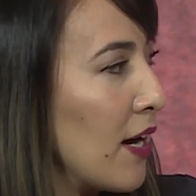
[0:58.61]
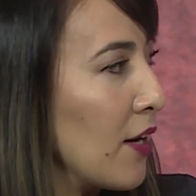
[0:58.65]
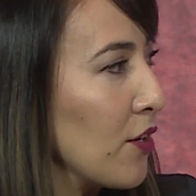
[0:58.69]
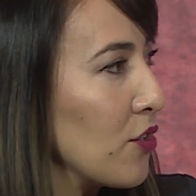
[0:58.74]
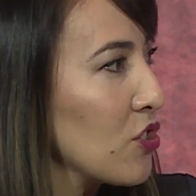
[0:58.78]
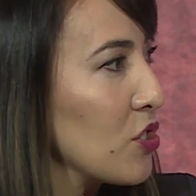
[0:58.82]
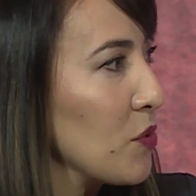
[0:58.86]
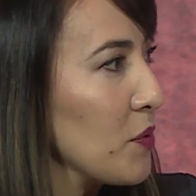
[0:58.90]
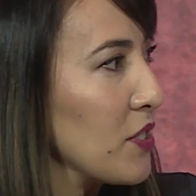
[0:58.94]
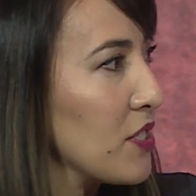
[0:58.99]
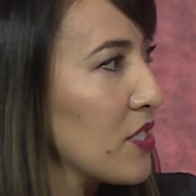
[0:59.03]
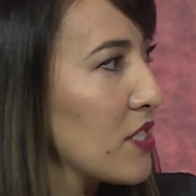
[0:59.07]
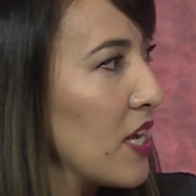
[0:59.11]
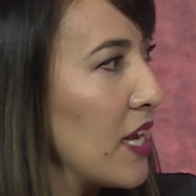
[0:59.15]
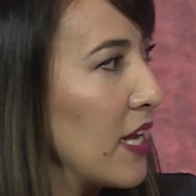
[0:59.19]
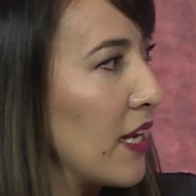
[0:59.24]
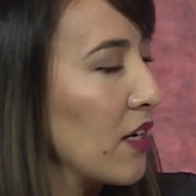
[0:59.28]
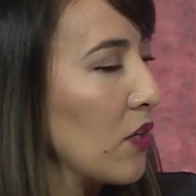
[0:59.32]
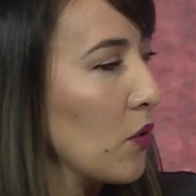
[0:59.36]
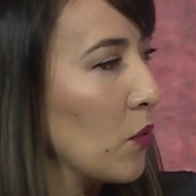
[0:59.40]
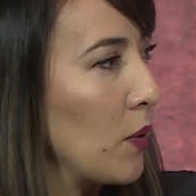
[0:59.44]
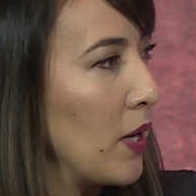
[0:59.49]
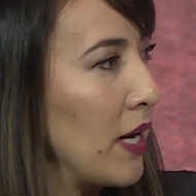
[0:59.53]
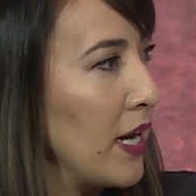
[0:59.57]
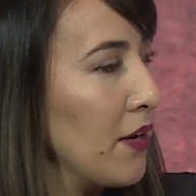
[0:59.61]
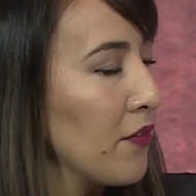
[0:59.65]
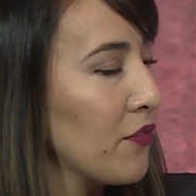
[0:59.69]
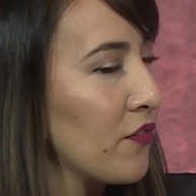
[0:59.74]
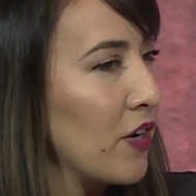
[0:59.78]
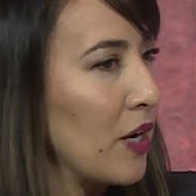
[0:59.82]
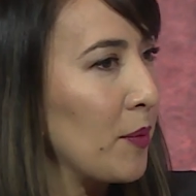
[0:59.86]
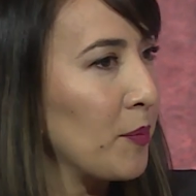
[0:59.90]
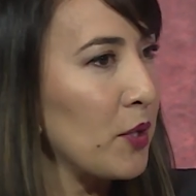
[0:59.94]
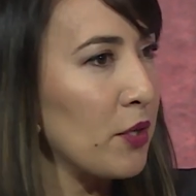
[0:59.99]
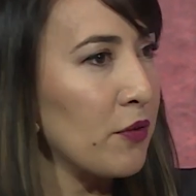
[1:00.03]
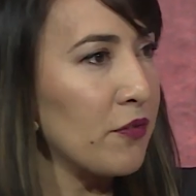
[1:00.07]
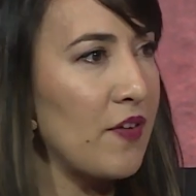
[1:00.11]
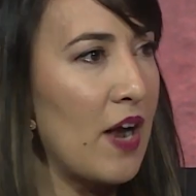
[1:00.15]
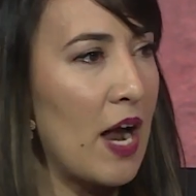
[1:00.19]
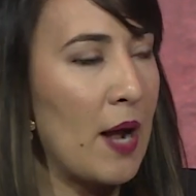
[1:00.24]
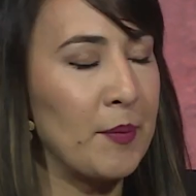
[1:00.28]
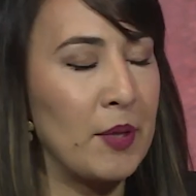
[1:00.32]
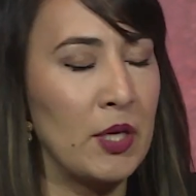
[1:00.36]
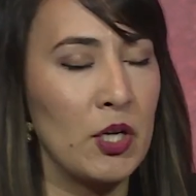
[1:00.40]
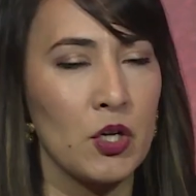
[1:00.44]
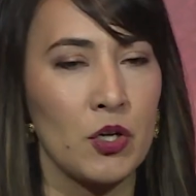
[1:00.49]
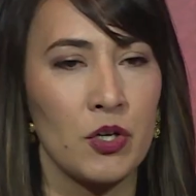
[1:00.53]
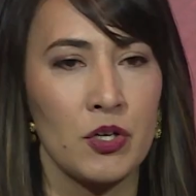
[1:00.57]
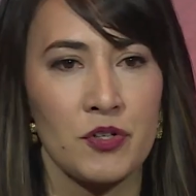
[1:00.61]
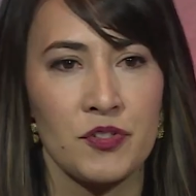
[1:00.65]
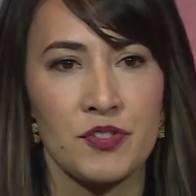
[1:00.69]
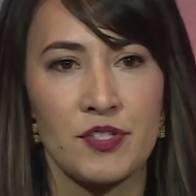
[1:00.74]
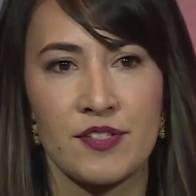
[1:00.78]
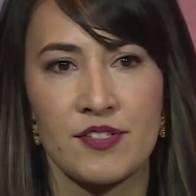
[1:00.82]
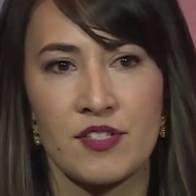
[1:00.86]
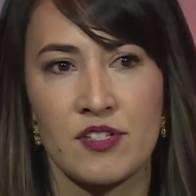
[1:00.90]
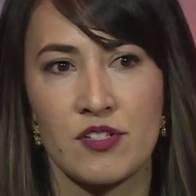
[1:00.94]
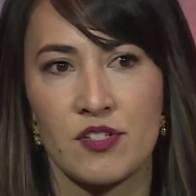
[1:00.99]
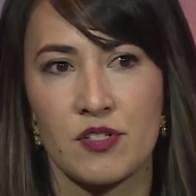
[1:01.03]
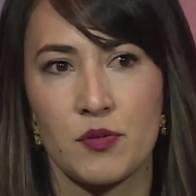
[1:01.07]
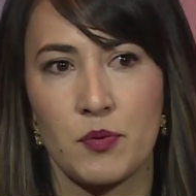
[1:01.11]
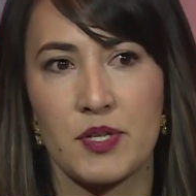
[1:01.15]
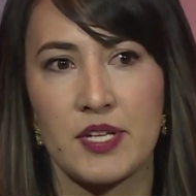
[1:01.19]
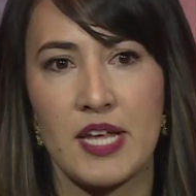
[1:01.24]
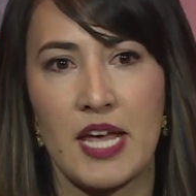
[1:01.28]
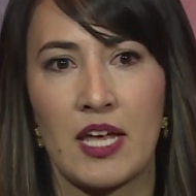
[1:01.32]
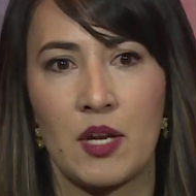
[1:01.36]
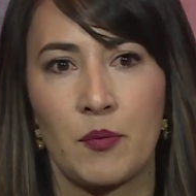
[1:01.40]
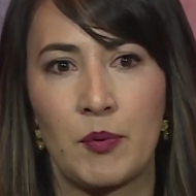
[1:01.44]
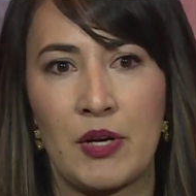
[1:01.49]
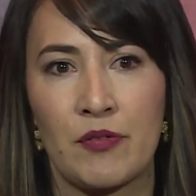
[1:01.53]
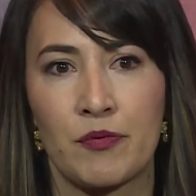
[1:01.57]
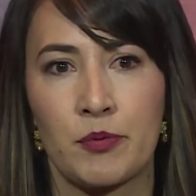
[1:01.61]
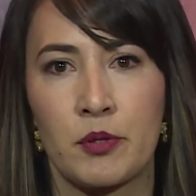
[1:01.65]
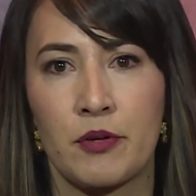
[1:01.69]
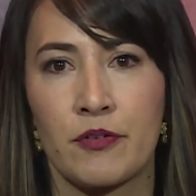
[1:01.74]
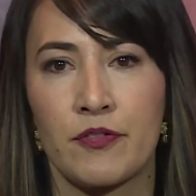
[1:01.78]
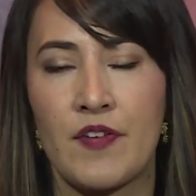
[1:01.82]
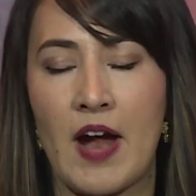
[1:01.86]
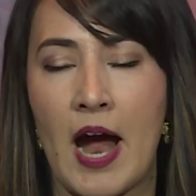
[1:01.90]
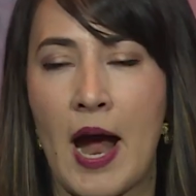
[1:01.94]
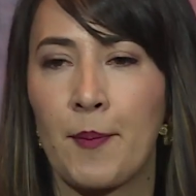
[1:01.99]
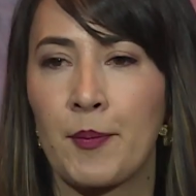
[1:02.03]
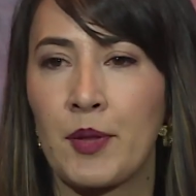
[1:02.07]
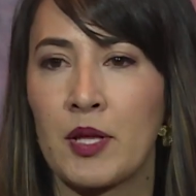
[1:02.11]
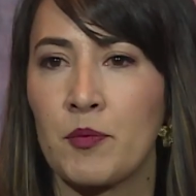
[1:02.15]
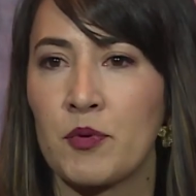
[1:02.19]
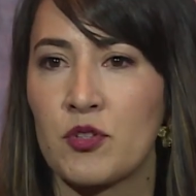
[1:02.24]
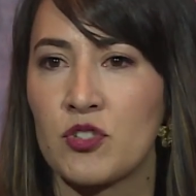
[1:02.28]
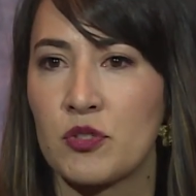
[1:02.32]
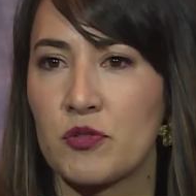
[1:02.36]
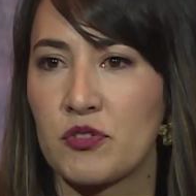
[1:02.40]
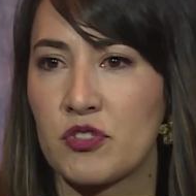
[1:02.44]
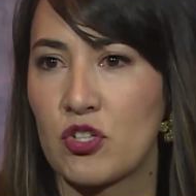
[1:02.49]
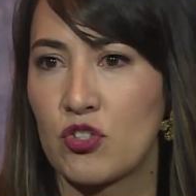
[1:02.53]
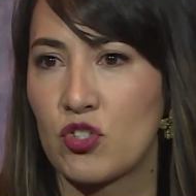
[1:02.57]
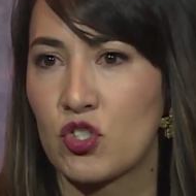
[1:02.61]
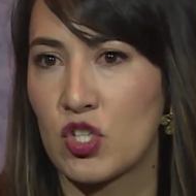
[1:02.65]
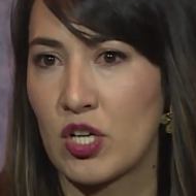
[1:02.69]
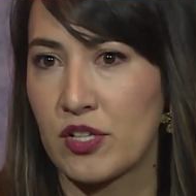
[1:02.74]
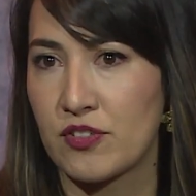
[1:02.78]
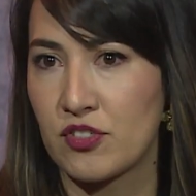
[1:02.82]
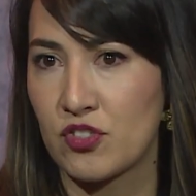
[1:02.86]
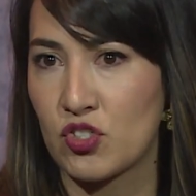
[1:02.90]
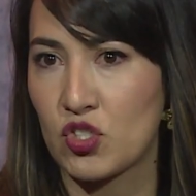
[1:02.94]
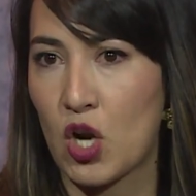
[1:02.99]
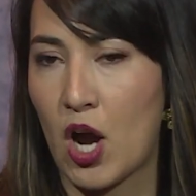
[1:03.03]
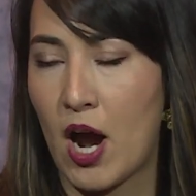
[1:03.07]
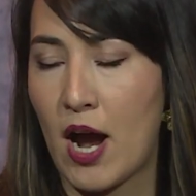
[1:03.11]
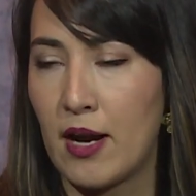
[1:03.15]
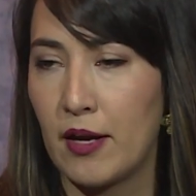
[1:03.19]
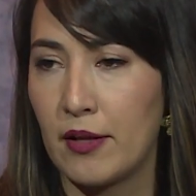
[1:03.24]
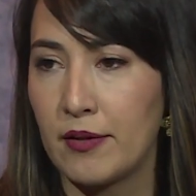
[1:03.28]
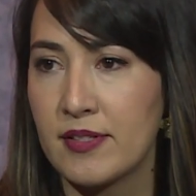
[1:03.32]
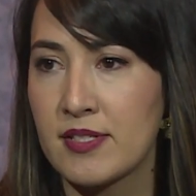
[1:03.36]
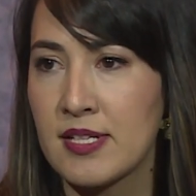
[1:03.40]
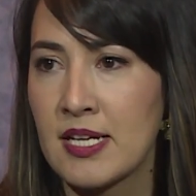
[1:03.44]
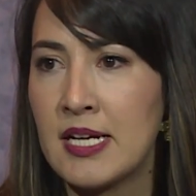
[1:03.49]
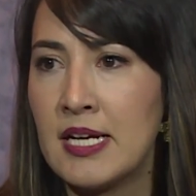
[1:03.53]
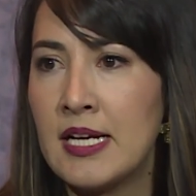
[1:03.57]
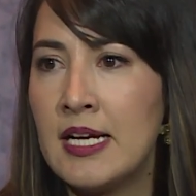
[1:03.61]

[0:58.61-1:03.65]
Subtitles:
She was taken away from her family. Her and her sisters were taken away from her family when she was just a child